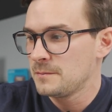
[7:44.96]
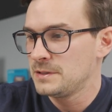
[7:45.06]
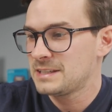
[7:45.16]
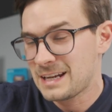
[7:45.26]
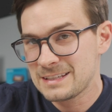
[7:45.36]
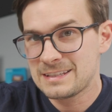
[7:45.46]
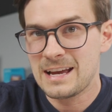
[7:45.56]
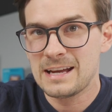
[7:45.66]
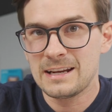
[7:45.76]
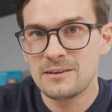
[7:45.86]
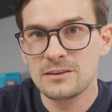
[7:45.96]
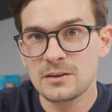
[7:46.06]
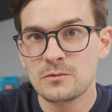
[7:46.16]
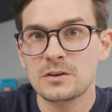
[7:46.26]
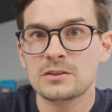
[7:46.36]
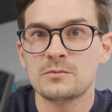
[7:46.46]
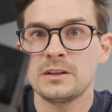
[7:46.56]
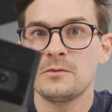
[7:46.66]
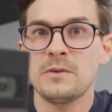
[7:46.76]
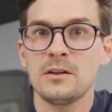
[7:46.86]
Besides that, everything works
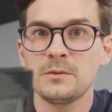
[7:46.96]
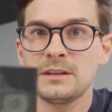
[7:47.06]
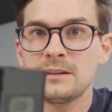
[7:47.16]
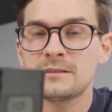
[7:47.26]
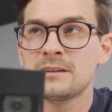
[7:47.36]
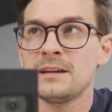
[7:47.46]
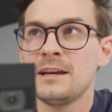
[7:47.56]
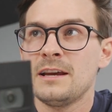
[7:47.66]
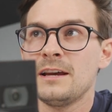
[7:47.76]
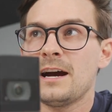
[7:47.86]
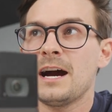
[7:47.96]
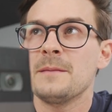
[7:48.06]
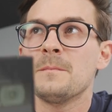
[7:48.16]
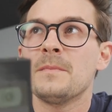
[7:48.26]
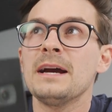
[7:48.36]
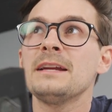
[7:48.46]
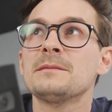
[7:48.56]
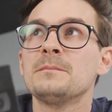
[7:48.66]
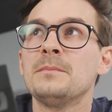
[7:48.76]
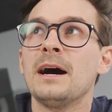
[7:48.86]
really well with this. I
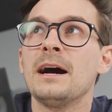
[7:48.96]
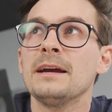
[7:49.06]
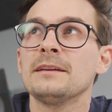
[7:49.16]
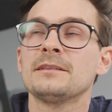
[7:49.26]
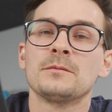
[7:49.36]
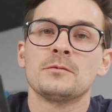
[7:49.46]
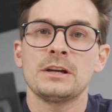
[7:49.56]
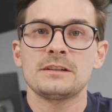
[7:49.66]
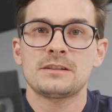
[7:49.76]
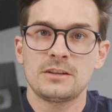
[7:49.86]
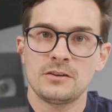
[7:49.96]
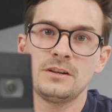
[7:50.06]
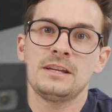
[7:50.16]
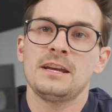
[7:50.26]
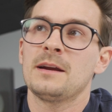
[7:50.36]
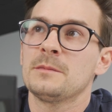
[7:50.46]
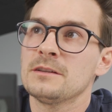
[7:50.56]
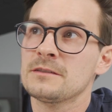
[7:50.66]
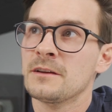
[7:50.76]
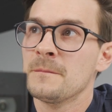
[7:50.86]
might buy some Ring security
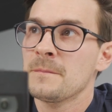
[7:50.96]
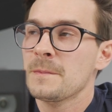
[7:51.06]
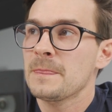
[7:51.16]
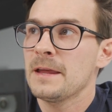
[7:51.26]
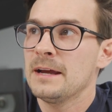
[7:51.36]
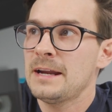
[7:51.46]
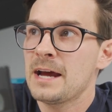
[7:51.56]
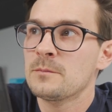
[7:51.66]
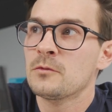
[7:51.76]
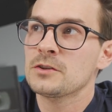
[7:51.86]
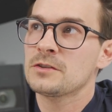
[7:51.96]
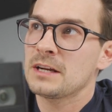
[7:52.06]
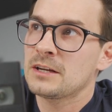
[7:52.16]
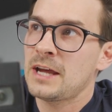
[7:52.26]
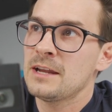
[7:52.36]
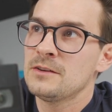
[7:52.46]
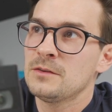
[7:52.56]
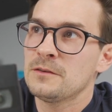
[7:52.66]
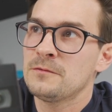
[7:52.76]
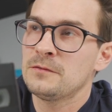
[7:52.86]
cameras and add more so that I can
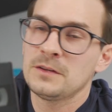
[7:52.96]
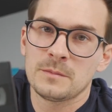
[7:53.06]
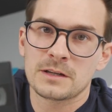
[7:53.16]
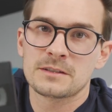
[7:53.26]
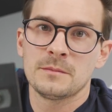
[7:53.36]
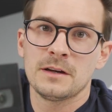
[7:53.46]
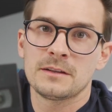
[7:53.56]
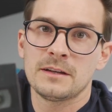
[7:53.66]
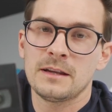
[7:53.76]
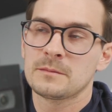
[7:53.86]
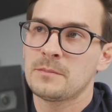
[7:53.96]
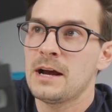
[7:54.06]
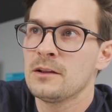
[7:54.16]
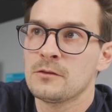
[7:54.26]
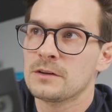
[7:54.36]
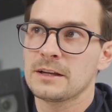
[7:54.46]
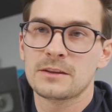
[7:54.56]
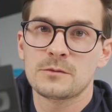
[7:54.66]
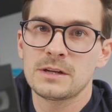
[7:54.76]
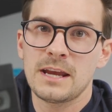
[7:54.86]
do the $15 a month and pile over
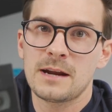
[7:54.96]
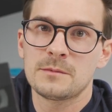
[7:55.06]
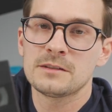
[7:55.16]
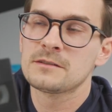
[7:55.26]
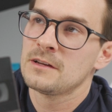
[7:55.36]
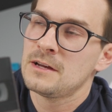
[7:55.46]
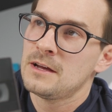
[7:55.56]
like 3 cameras.